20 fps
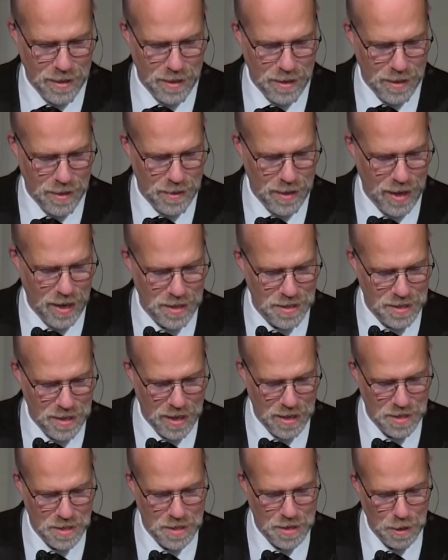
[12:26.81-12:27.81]
Then it
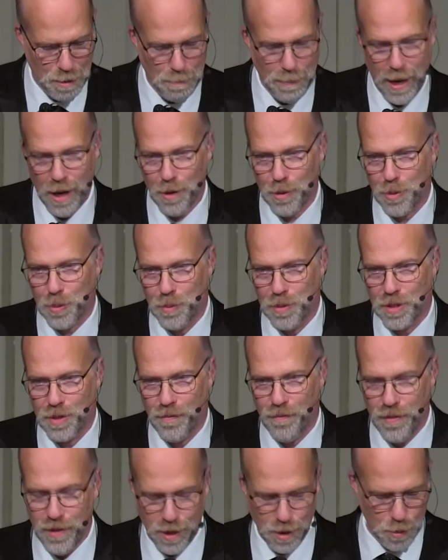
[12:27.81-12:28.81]
says, "Their mouth was
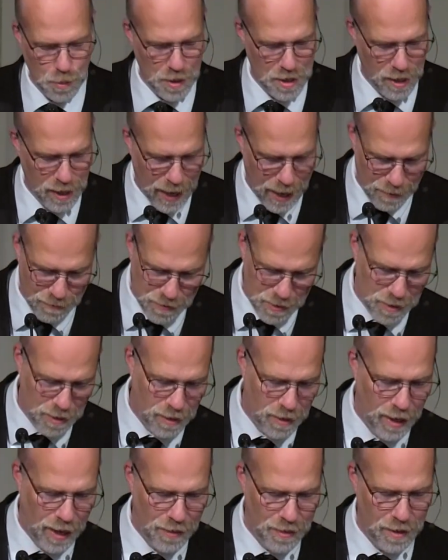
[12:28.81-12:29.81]
filled with laughter
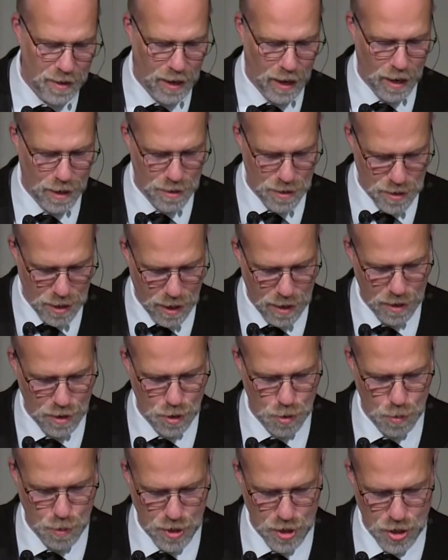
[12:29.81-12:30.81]
and our tongues
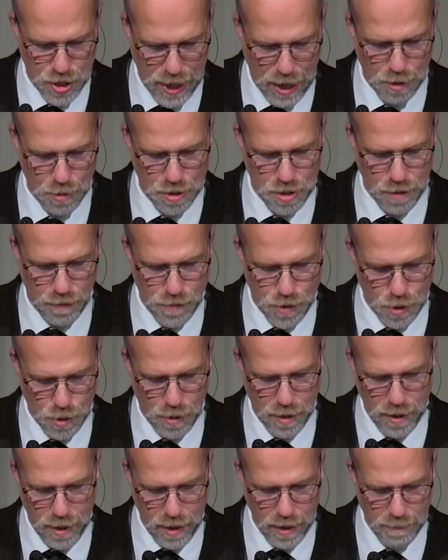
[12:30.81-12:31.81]
with shouts of
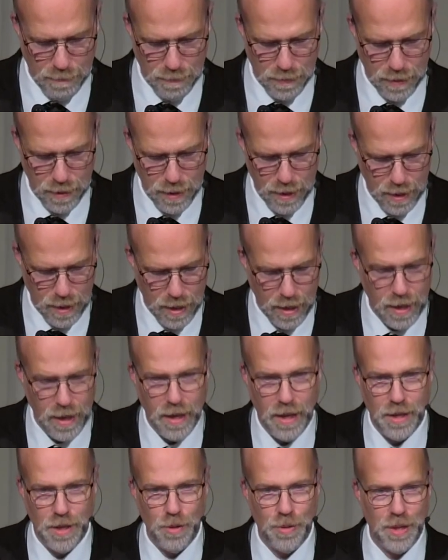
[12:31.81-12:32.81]
joy." Do
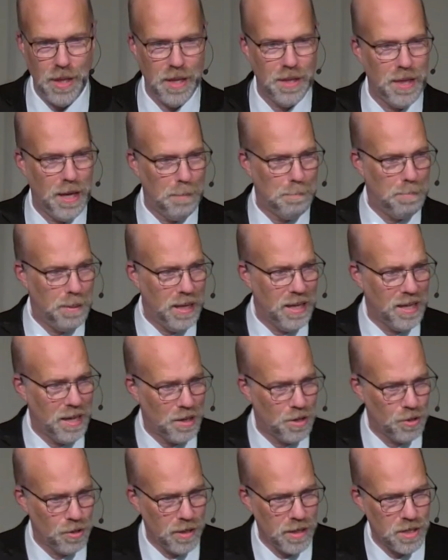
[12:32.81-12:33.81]
you think that being a
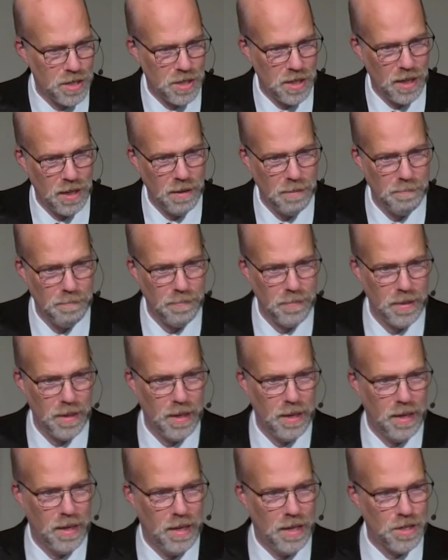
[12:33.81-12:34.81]
Christian
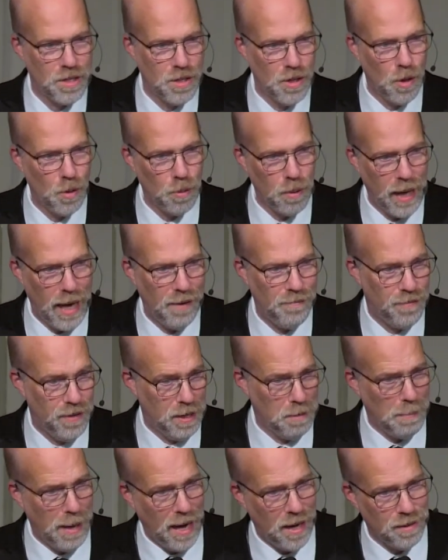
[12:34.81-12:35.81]
is no laughing
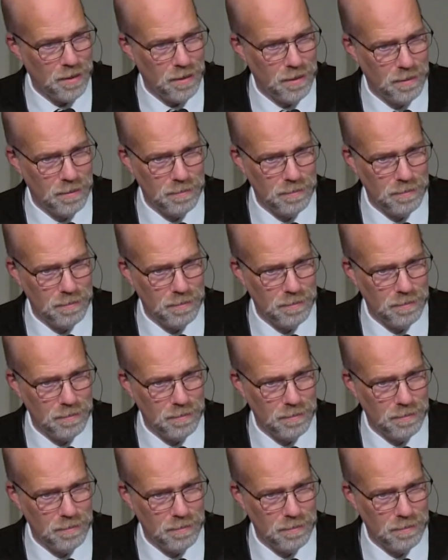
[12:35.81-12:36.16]
matter?